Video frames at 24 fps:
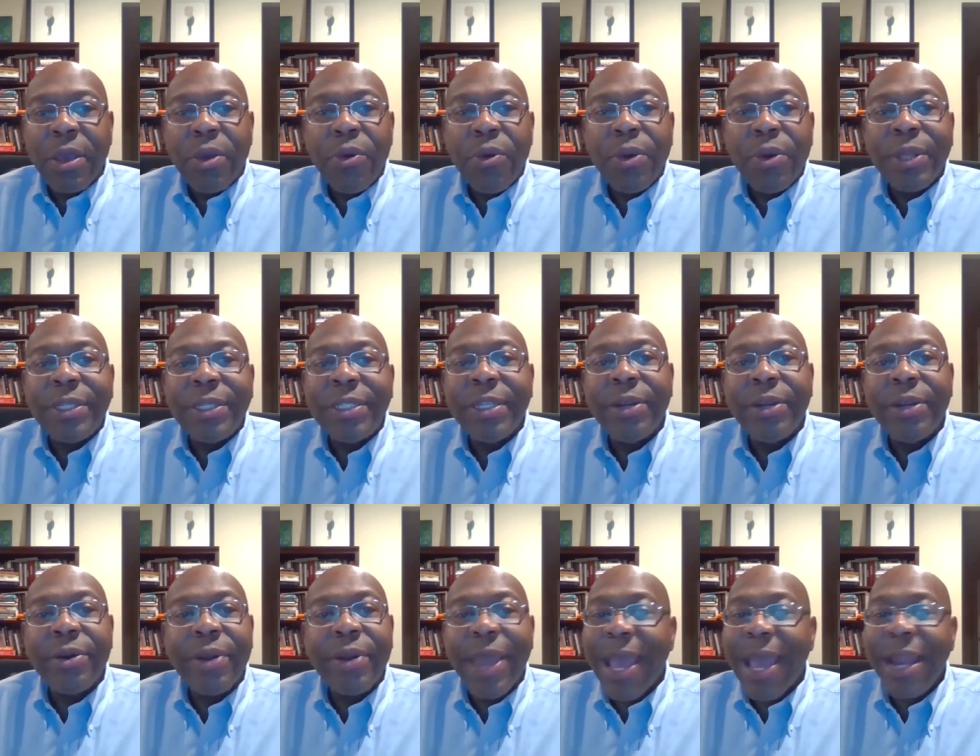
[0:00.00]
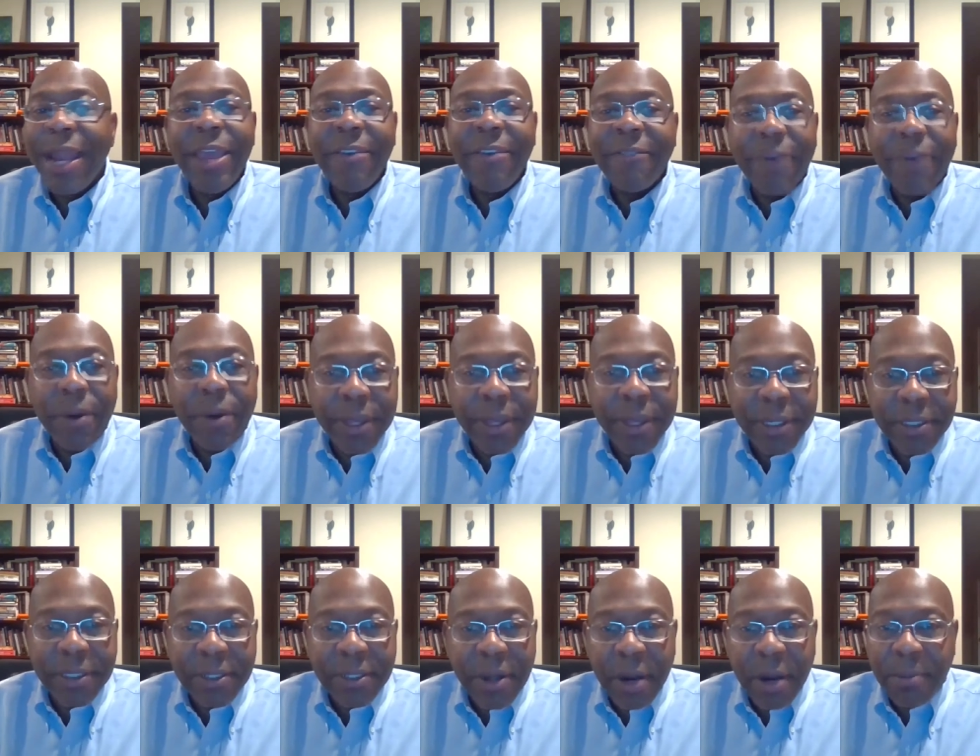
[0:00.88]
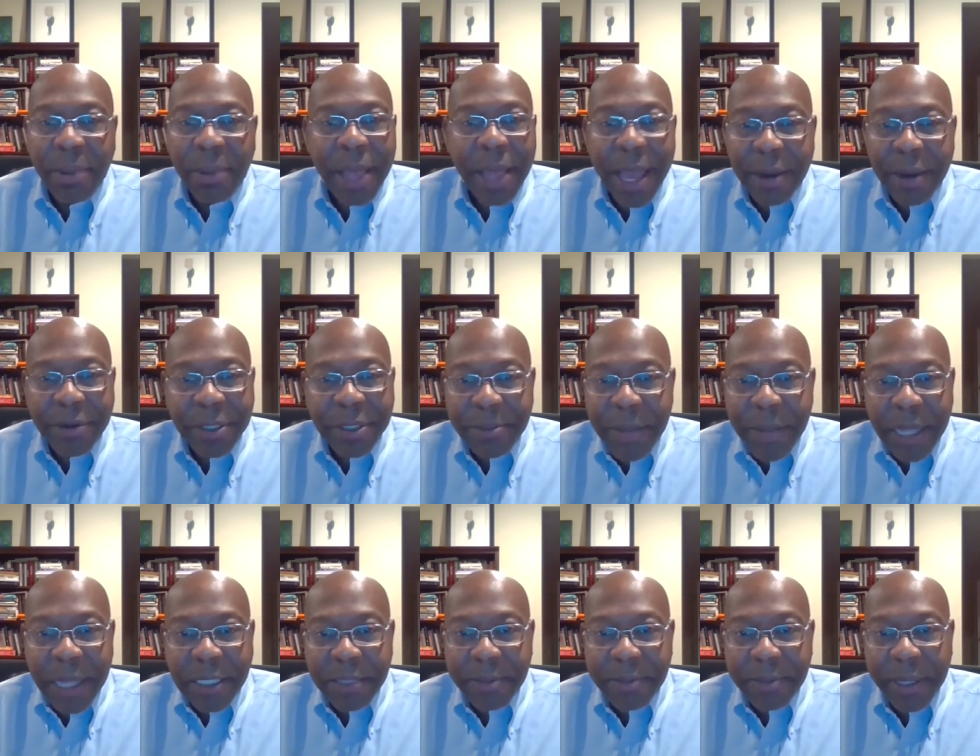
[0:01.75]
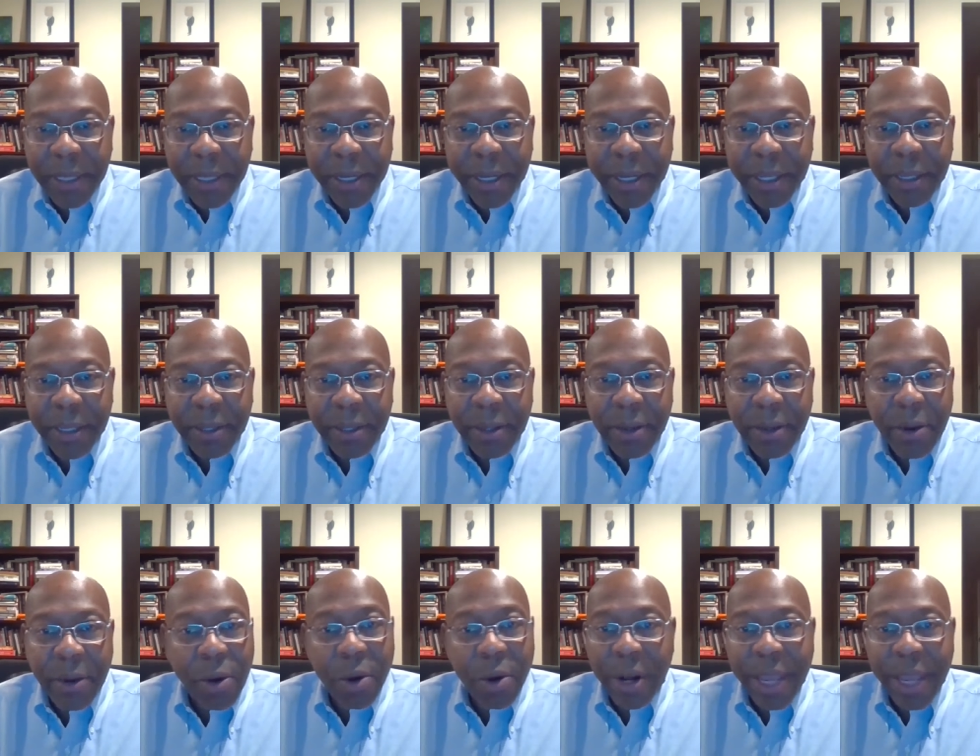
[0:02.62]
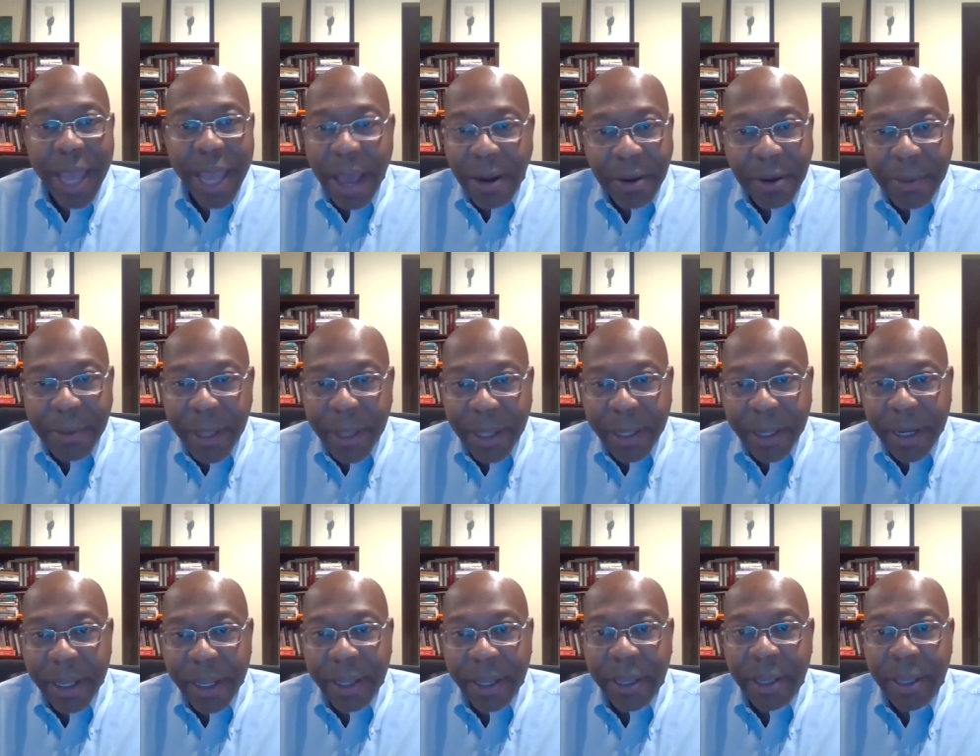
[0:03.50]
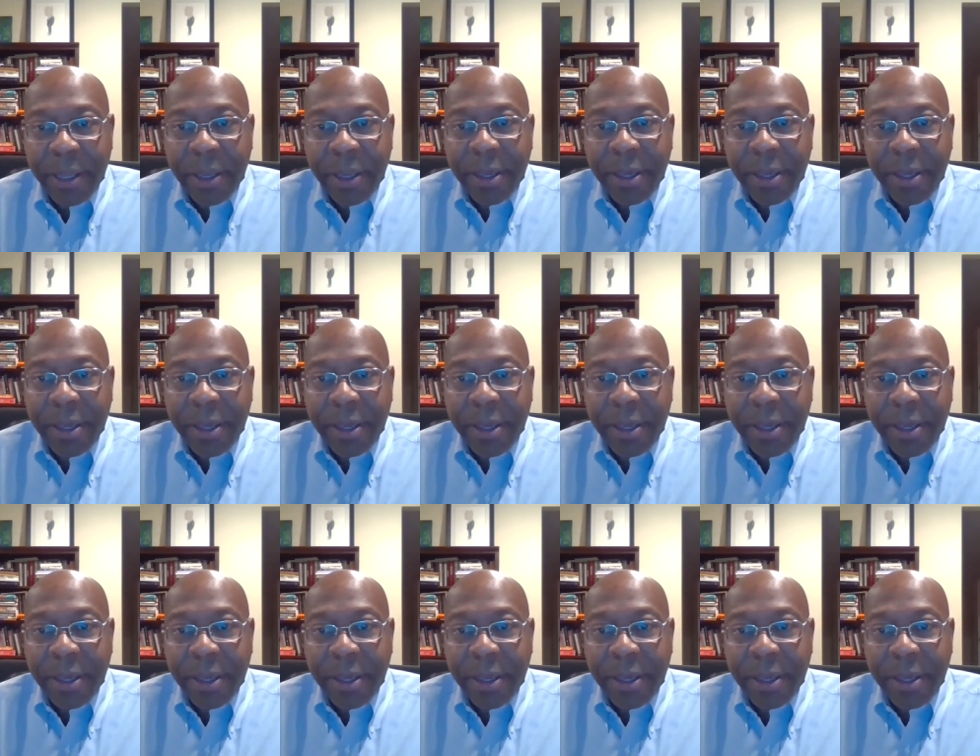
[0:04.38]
who consider any focus on black responsibility or accountability